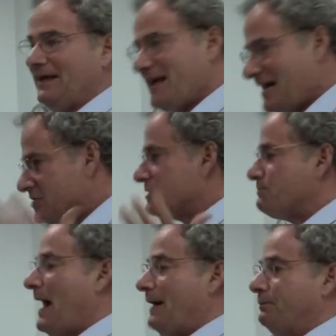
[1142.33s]
and not
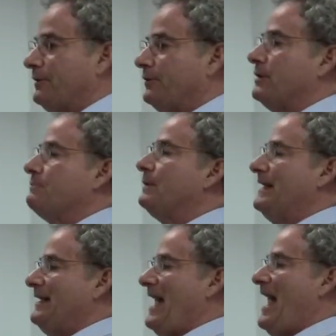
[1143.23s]
just popularity, but
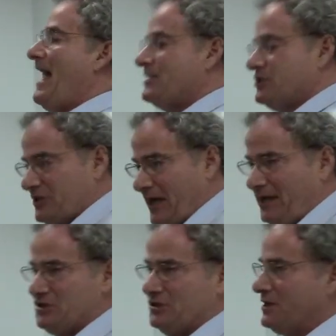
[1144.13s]

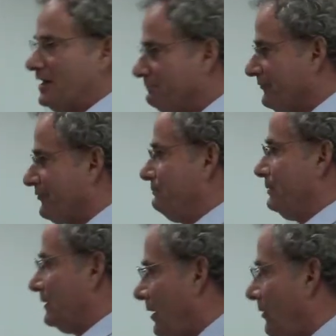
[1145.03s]
agitation coming from
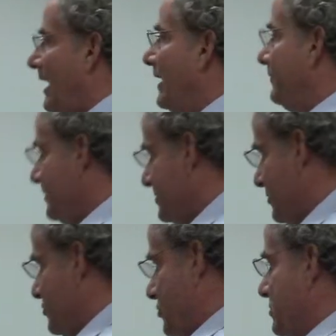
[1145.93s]
below on these
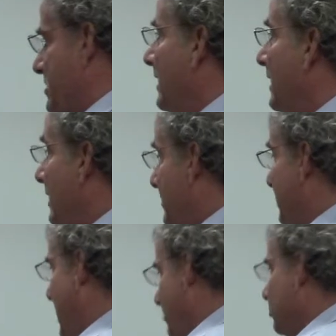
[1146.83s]
issues,
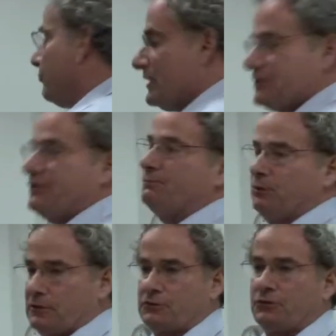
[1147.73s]
that they will risk their
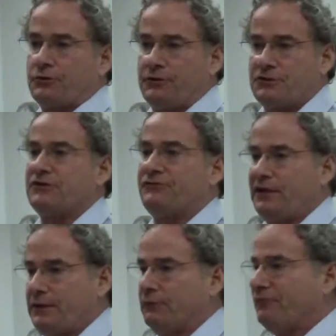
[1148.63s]
political careers if
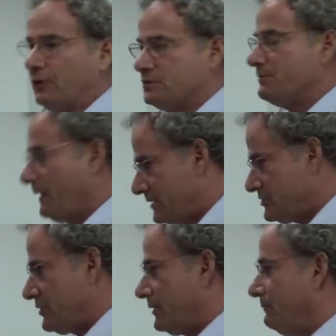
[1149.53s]
they don't vote to
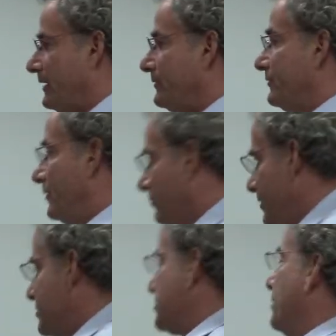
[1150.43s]
ban gerrymandering. They'll
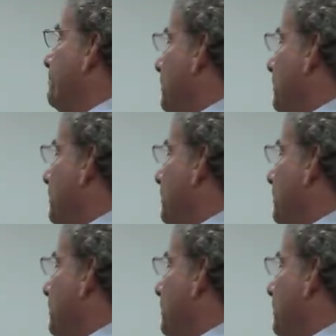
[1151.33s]
risk their